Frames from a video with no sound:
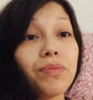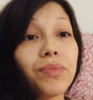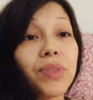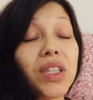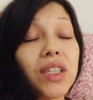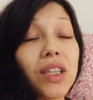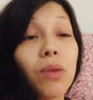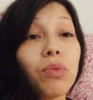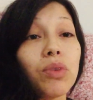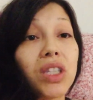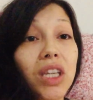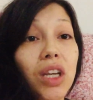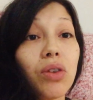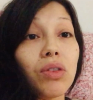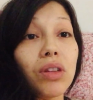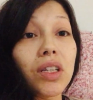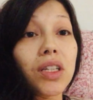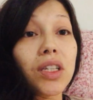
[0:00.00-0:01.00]

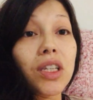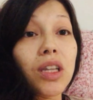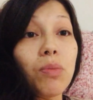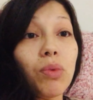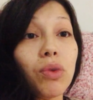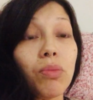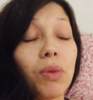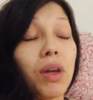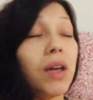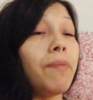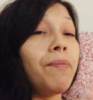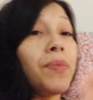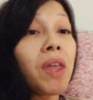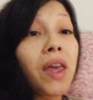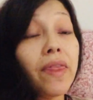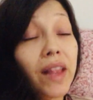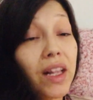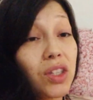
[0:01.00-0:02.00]
secretly sleep with me.
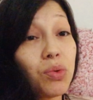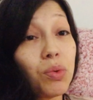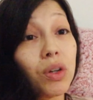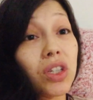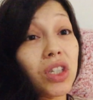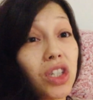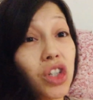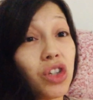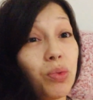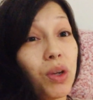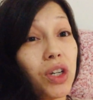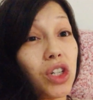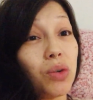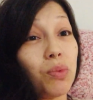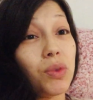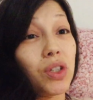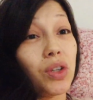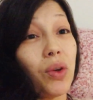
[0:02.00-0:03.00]
That's what our
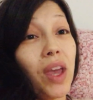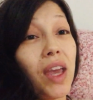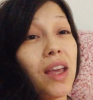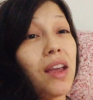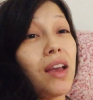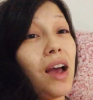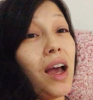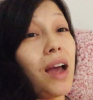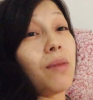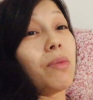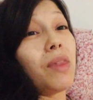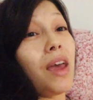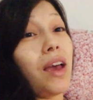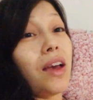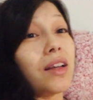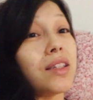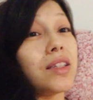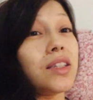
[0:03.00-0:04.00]
situation was, okay? I'm the
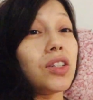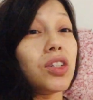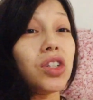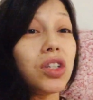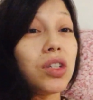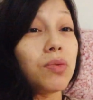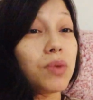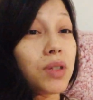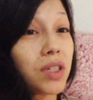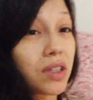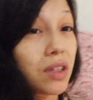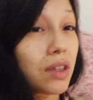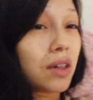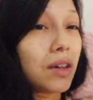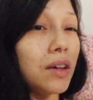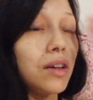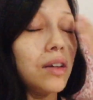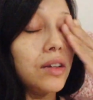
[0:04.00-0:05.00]
ex, and she
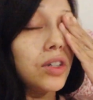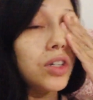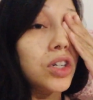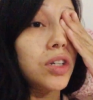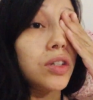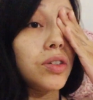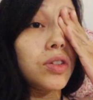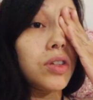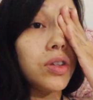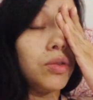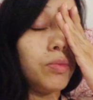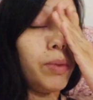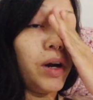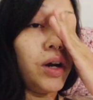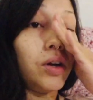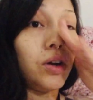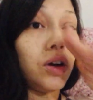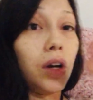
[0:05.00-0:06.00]
is the new
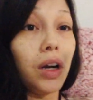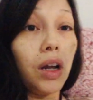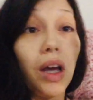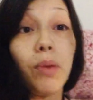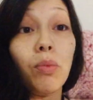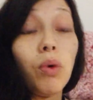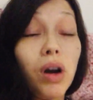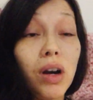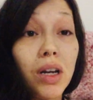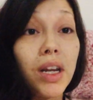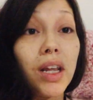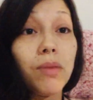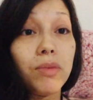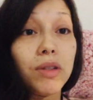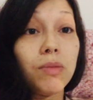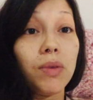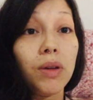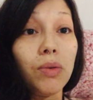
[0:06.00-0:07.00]
partner, and I wanted
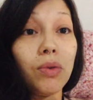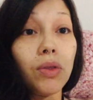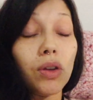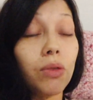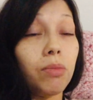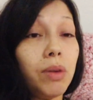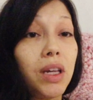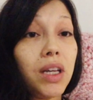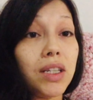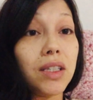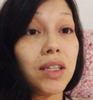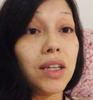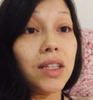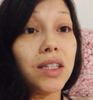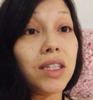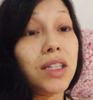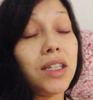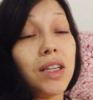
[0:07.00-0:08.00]
him to be with her because
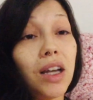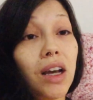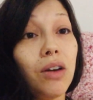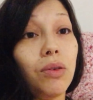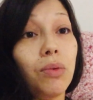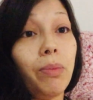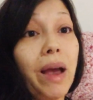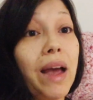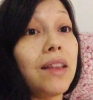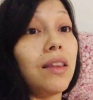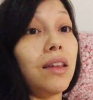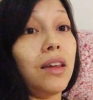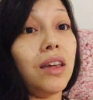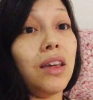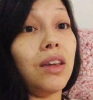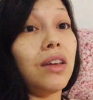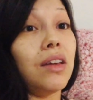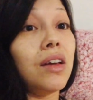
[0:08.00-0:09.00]
I seen how badly
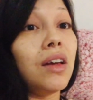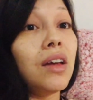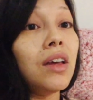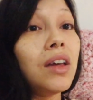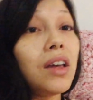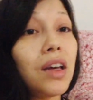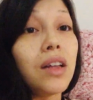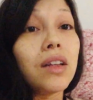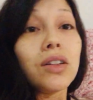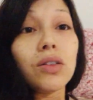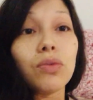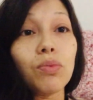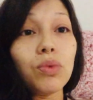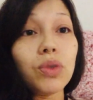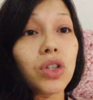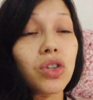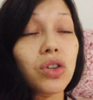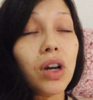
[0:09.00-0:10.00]
he
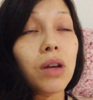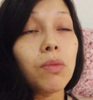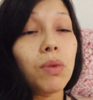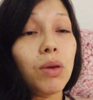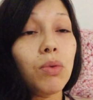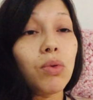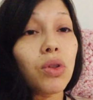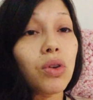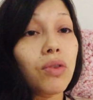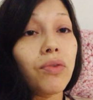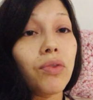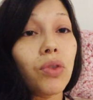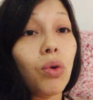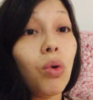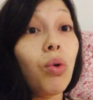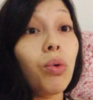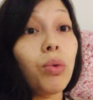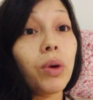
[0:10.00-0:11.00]
was trying to be with her for
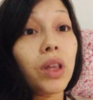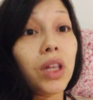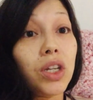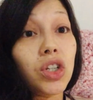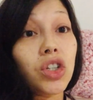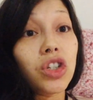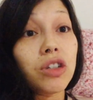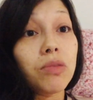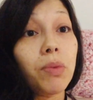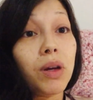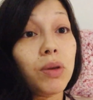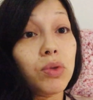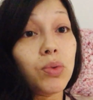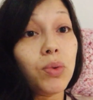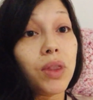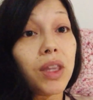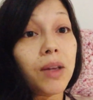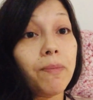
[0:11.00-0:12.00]
the whole relationship I
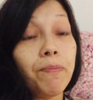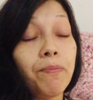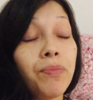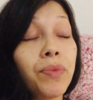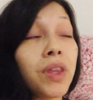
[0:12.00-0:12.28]
was with him.